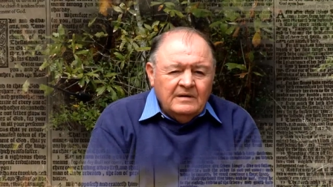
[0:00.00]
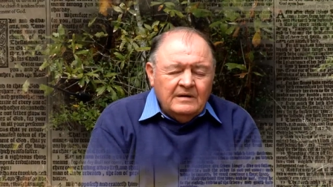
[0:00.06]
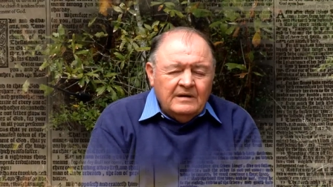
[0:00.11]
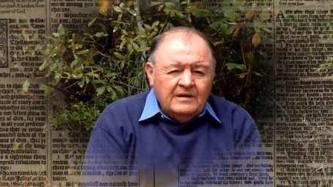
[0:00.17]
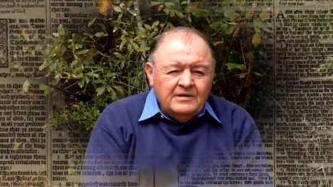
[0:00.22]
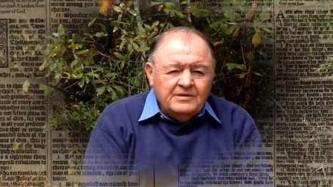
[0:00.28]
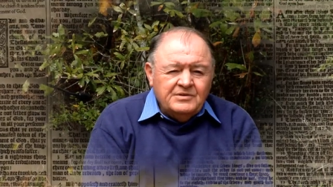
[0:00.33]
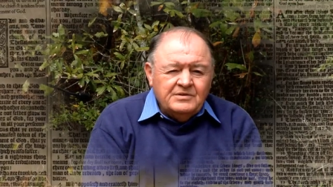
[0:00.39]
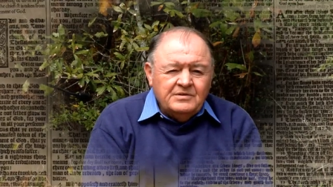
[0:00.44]

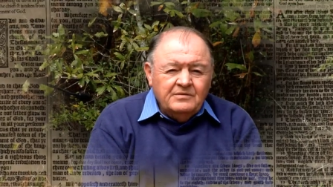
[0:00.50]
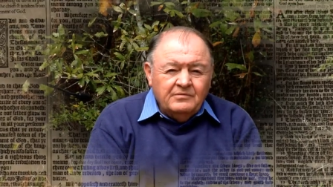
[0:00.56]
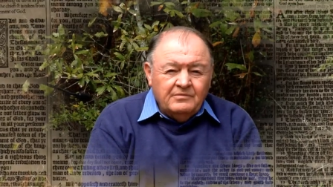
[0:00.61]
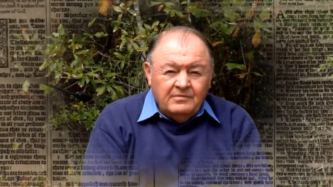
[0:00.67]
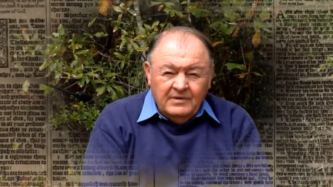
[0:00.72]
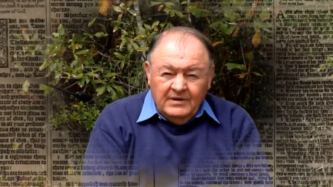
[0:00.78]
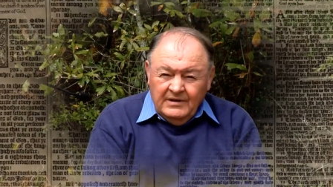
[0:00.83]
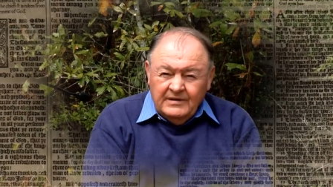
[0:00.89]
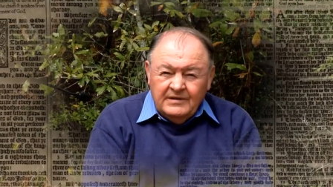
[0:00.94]
is
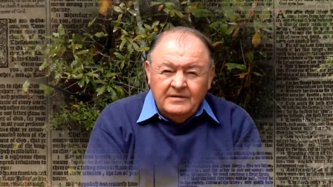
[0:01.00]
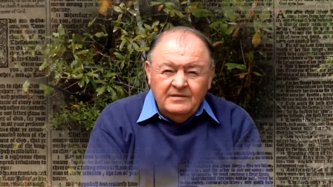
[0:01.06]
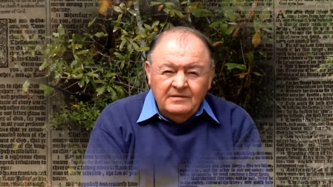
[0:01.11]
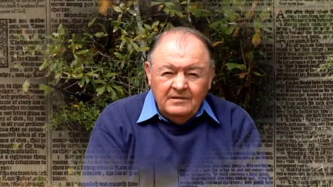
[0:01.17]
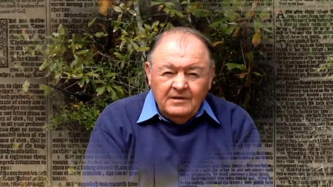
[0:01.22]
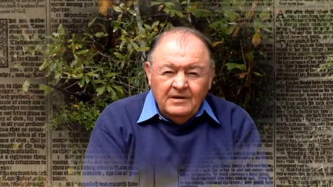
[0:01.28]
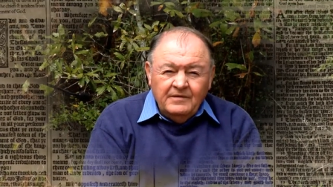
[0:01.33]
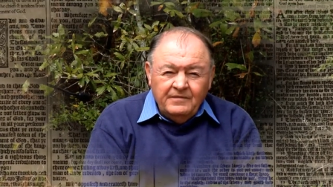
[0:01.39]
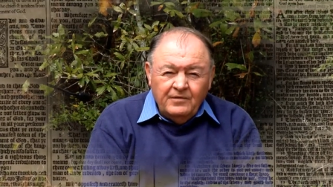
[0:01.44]
really
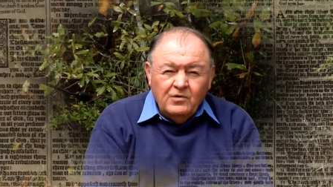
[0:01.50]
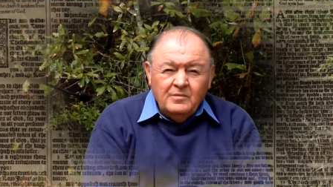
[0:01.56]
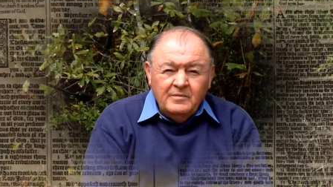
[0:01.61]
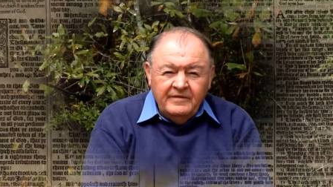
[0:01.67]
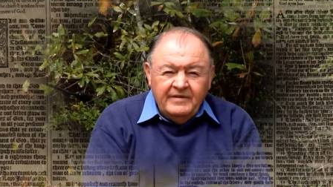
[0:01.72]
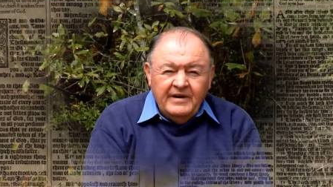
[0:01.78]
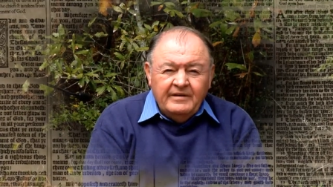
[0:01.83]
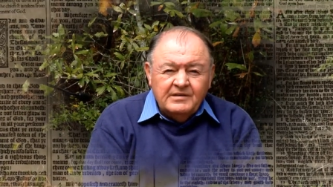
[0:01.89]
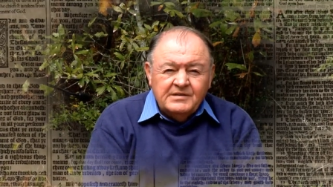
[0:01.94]
a form
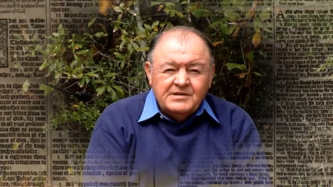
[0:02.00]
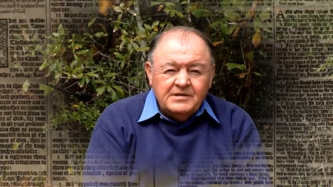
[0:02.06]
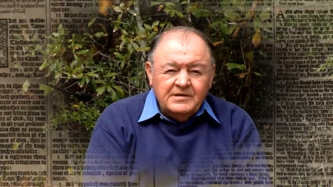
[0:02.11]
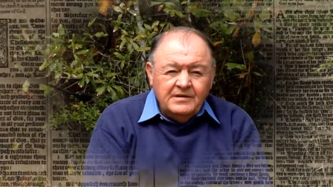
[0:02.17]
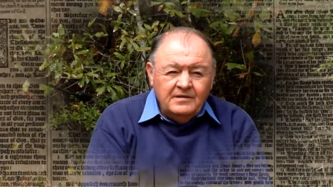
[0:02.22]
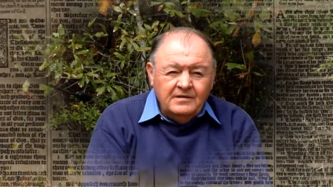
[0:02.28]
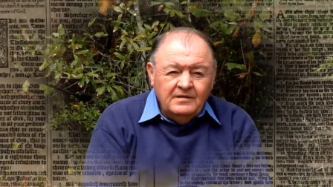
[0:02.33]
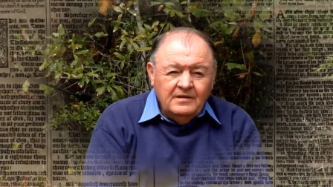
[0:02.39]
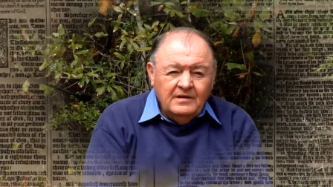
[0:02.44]
of
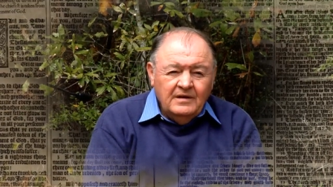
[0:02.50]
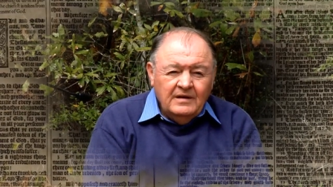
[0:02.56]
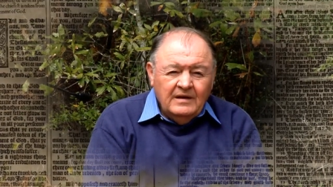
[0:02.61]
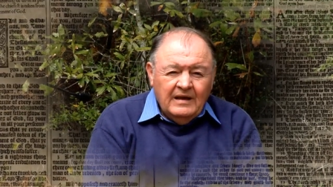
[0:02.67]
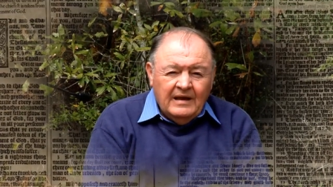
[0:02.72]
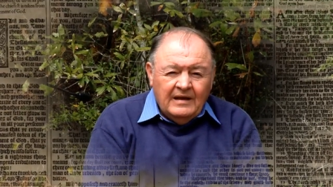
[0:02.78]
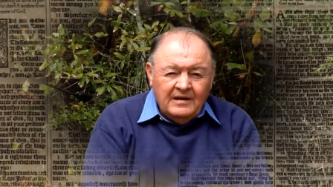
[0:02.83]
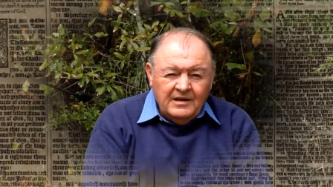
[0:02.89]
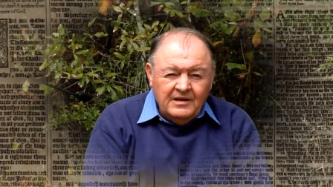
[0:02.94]
heresy
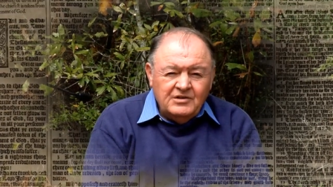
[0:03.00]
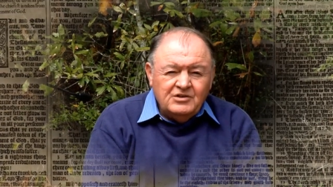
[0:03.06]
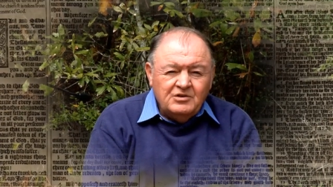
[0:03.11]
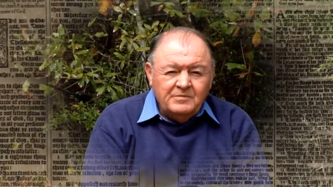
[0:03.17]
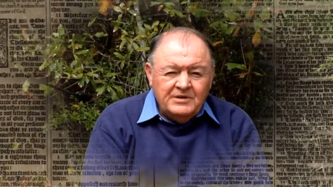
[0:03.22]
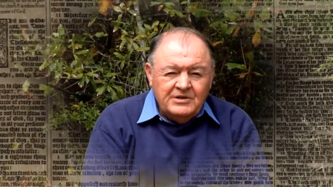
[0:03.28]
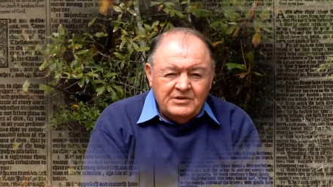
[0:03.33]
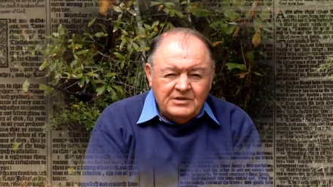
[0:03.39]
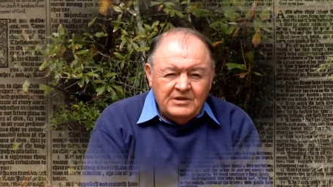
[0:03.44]
and needs to
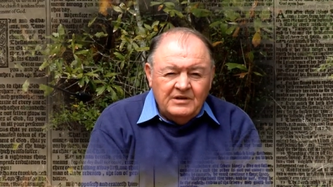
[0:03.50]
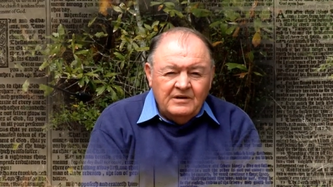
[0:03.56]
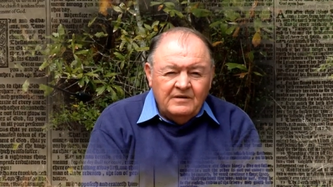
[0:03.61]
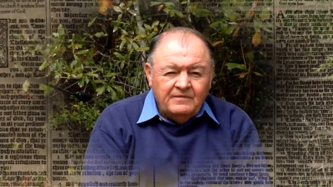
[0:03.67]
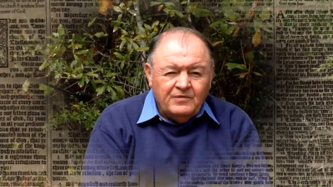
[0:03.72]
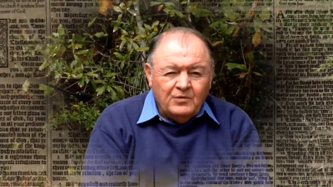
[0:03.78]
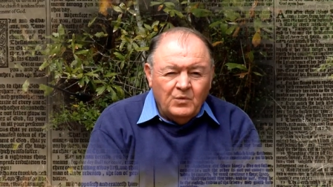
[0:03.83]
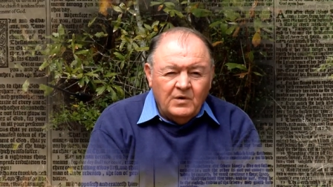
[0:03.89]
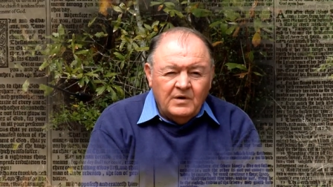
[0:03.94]
be
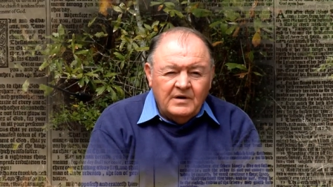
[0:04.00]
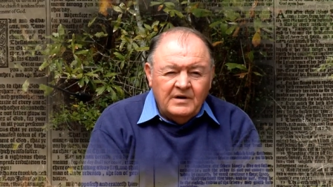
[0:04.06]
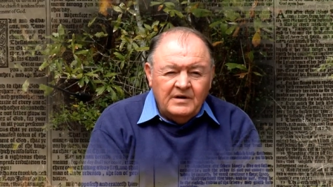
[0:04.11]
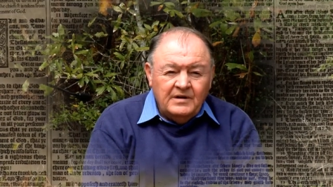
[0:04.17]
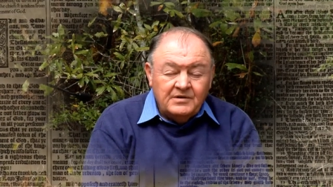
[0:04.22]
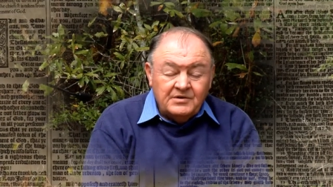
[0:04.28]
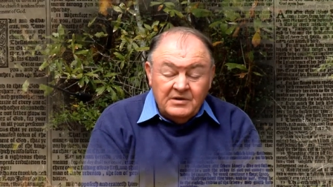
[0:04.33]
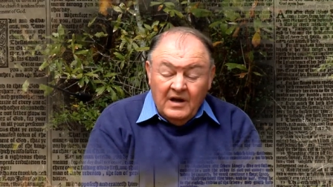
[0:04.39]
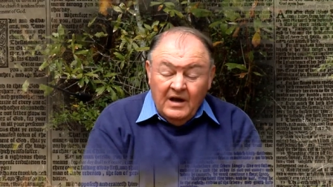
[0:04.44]
seen for what it
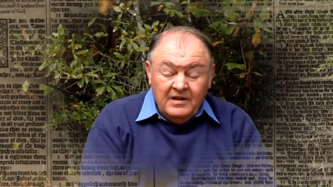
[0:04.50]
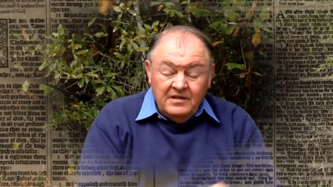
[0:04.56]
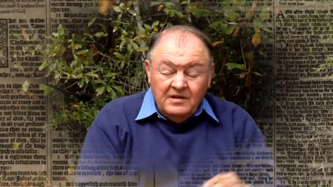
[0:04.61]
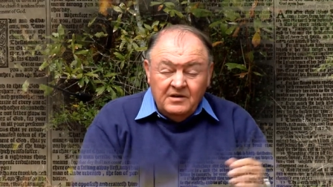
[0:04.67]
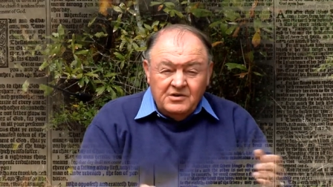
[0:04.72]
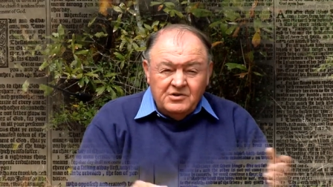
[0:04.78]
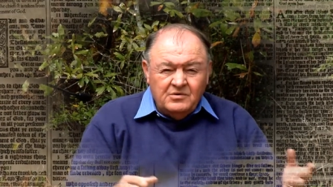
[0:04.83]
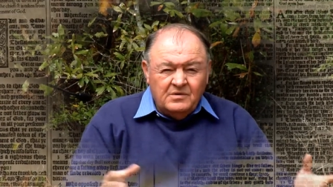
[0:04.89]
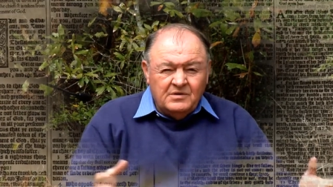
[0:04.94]
is. Not
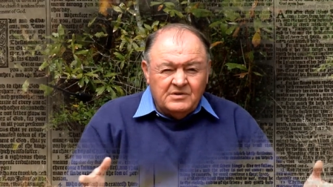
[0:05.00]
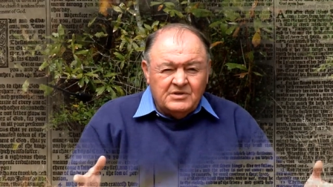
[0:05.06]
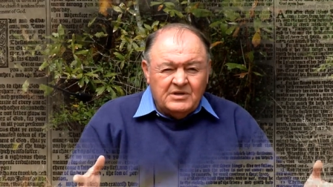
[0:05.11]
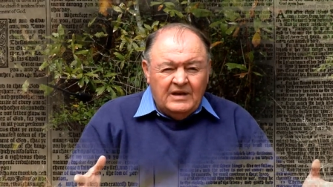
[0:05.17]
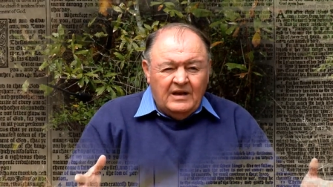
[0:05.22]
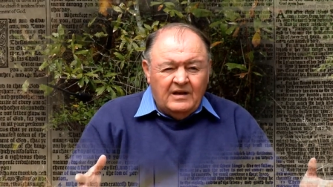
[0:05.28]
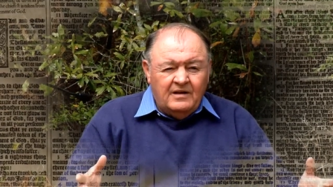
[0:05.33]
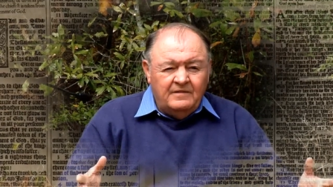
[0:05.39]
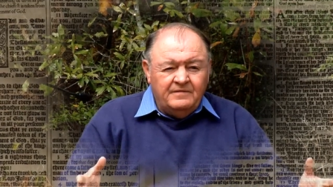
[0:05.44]
the issue
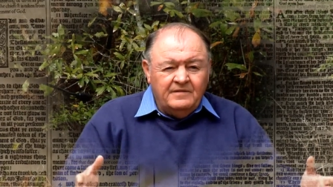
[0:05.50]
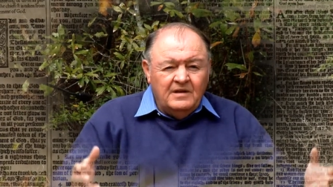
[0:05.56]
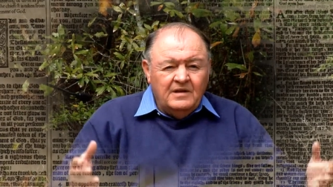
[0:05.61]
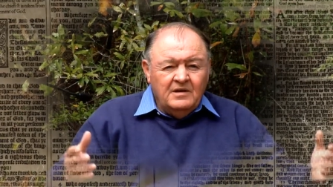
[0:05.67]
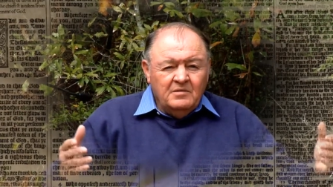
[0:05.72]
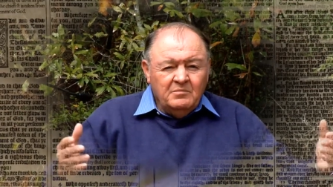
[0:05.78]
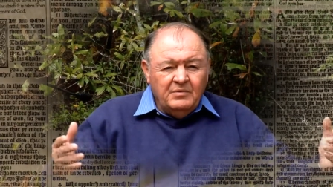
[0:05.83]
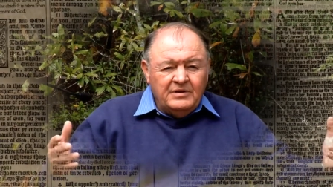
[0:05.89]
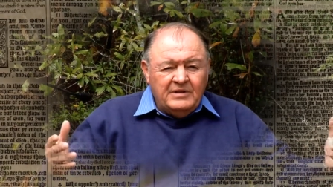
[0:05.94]
itself,
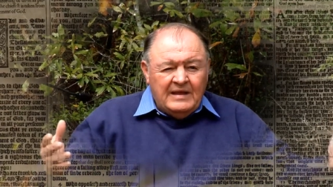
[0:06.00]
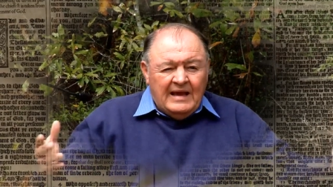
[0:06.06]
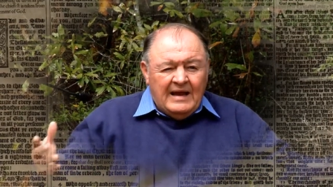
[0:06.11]
but the